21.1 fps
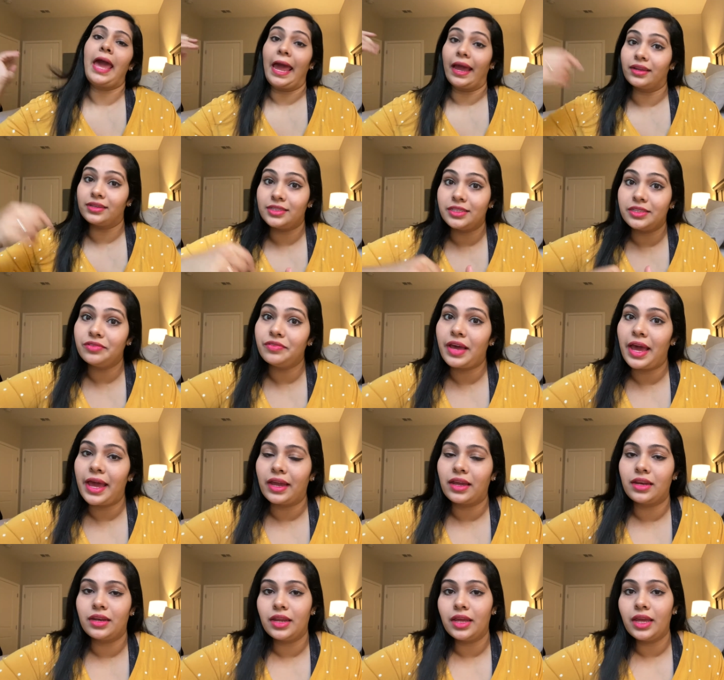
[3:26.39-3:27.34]
active
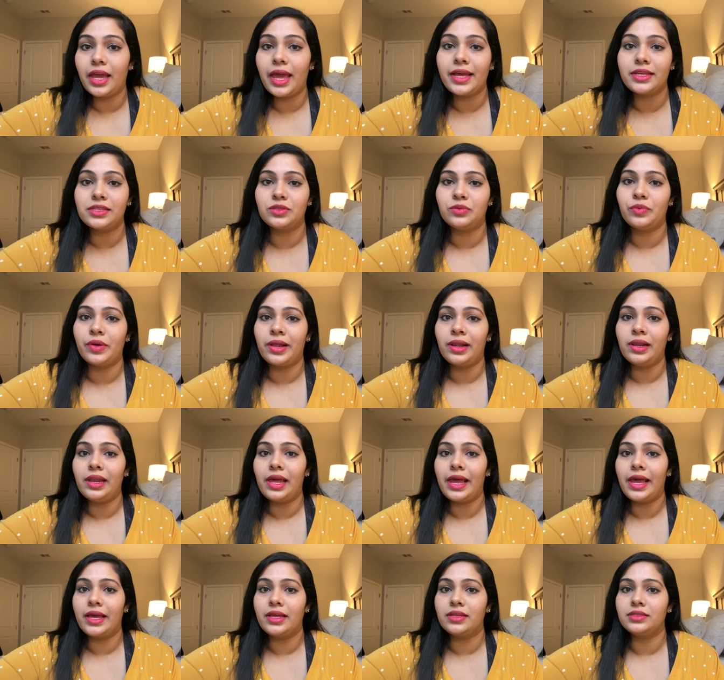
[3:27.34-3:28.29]
acne as well
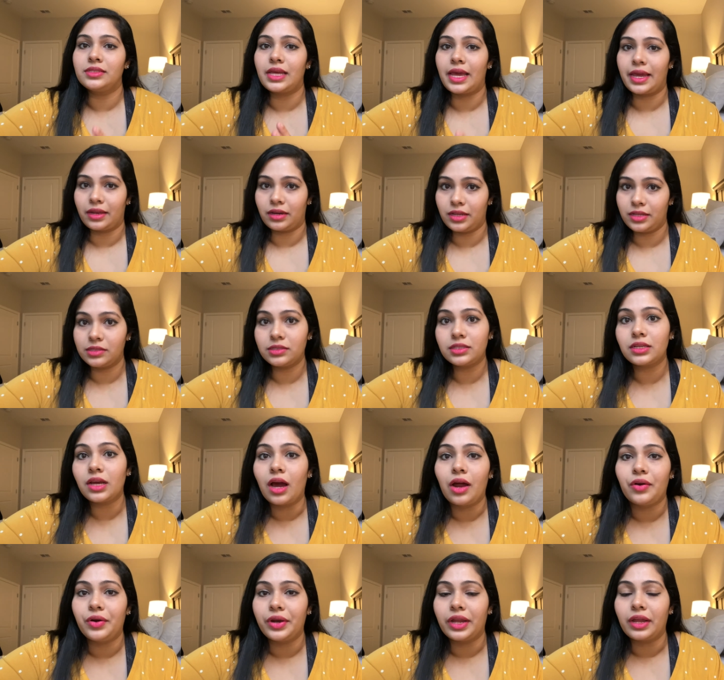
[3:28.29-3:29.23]
as acne
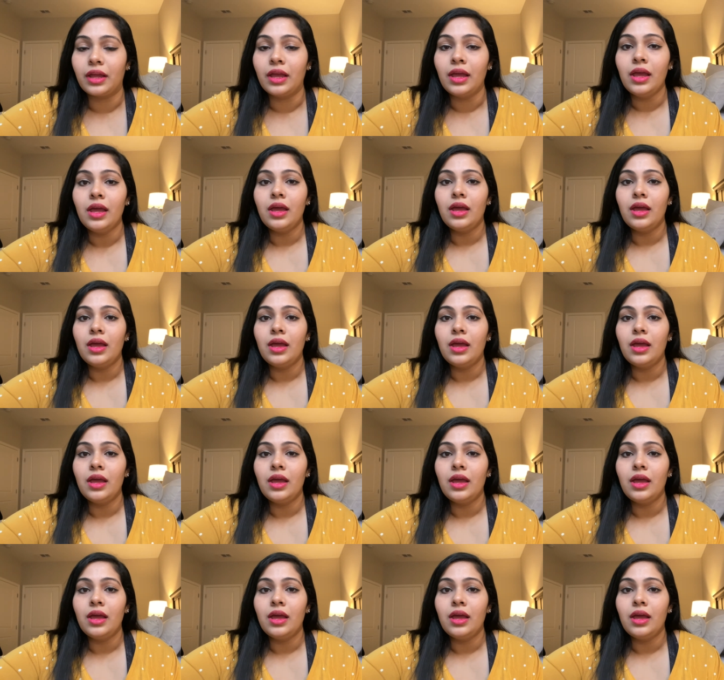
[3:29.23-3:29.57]
scarring.